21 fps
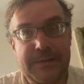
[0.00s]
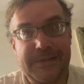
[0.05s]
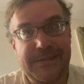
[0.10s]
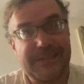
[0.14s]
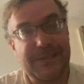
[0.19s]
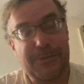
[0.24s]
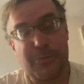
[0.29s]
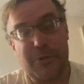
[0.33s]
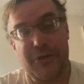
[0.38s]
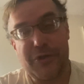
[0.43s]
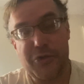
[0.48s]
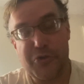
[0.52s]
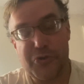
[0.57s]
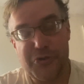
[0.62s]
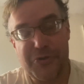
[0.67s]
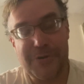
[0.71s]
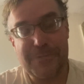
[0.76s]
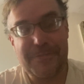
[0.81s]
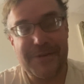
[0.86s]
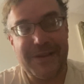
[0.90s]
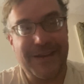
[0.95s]
it's the way they
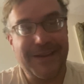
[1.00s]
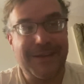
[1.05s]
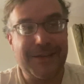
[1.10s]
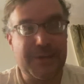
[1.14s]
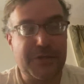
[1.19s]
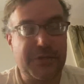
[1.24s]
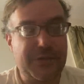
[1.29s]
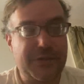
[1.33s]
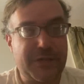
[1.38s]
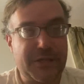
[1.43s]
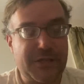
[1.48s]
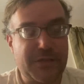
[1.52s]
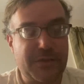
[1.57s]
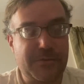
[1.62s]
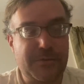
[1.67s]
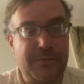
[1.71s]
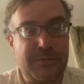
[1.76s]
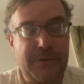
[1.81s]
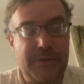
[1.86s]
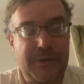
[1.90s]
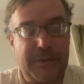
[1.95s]
should be because as a,